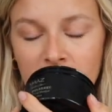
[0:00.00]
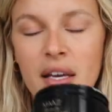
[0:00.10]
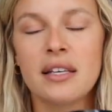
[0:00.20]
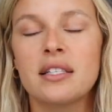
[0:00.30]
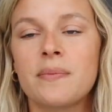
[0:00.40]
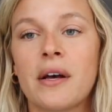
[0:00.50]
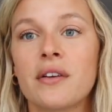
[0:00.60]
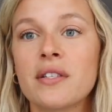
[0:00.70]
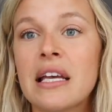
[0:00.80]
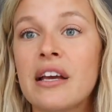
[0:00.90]
It
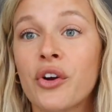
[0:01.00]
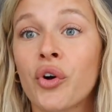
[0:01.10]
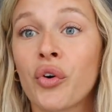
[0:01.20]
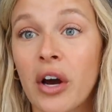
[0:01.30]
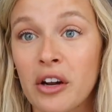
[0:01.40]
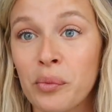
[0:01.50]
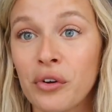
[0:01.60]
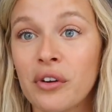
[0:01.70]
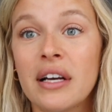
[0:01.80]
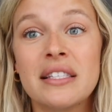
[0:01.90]
smells
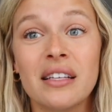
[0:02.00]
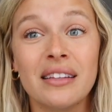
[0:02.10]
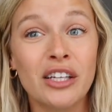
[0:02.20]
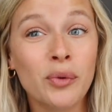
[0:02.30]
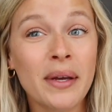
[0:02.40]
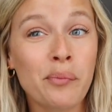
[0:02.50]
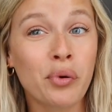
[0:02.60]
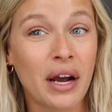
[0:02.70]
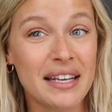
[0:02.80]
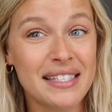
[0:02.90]
incredible. It's a little bit
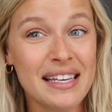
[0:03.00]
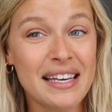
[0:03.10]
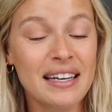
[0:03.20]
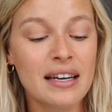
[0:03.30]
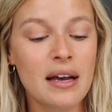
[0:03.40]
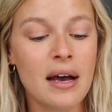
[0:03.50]
pricey.